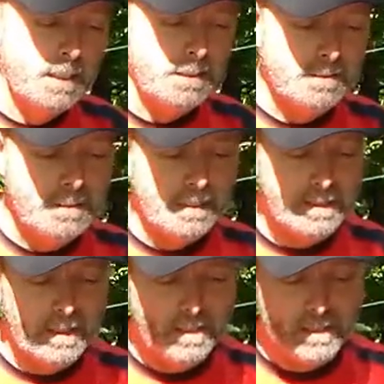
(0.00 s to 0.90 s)
and it's got
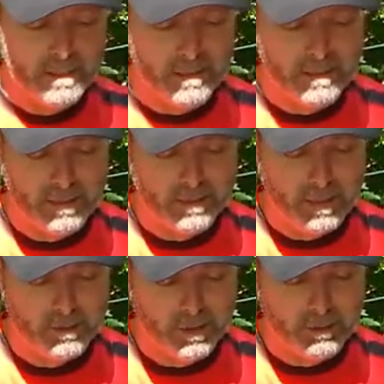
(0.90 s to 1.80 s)
that thickness that
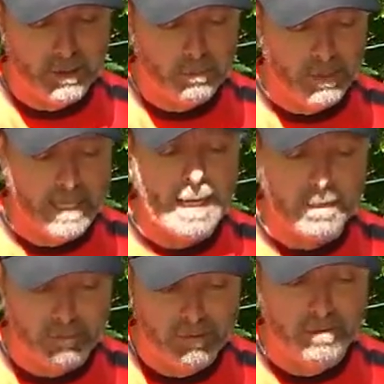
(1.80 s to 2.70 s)
sour cream would have.